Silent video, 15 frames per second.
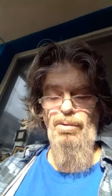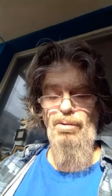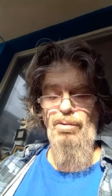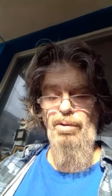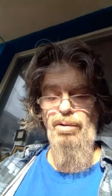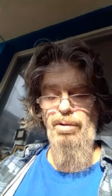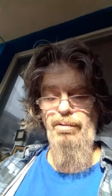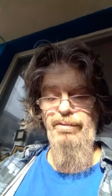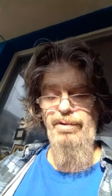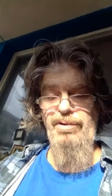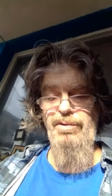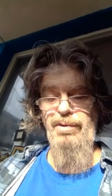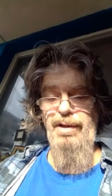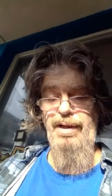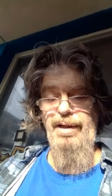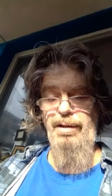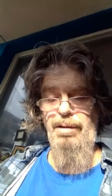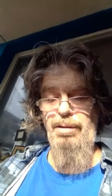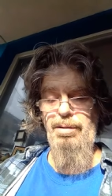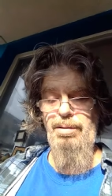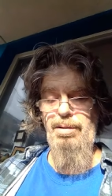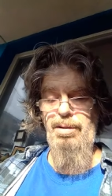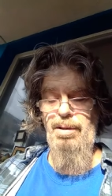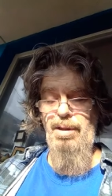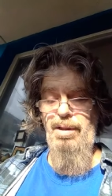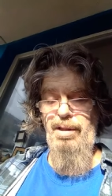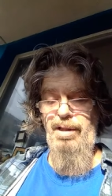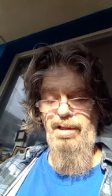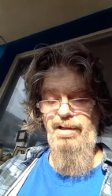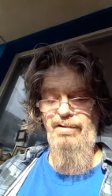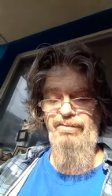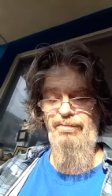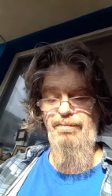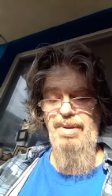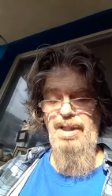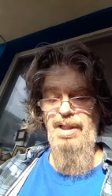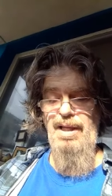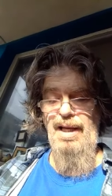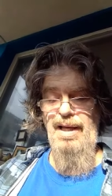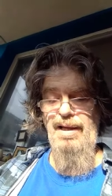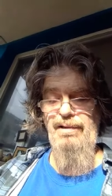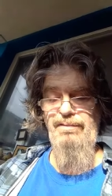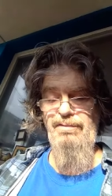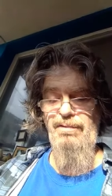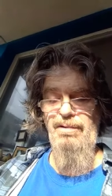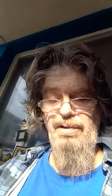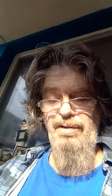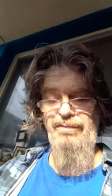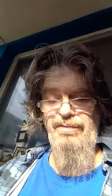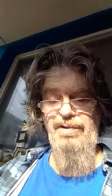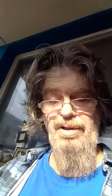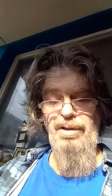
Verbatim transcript: or the trail if Big Ass lived